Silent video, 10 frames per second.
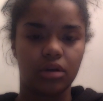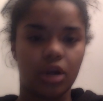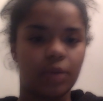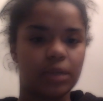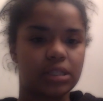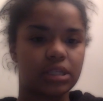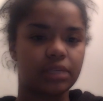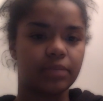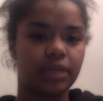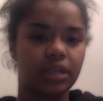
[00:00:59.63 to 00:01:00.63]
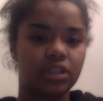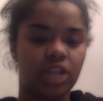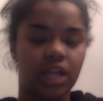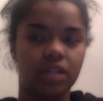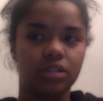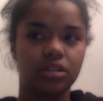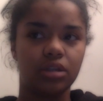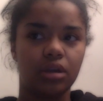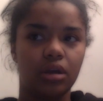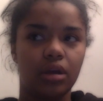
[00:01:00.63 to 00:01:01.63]
arm wrestling challenge,
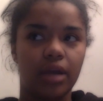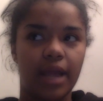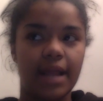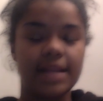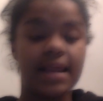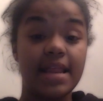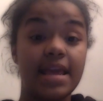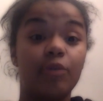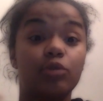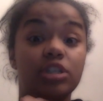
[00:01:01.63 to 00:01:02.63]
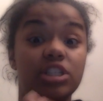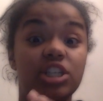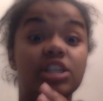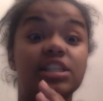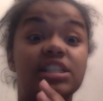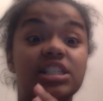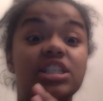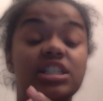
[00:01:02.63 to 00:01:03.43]
and it was just,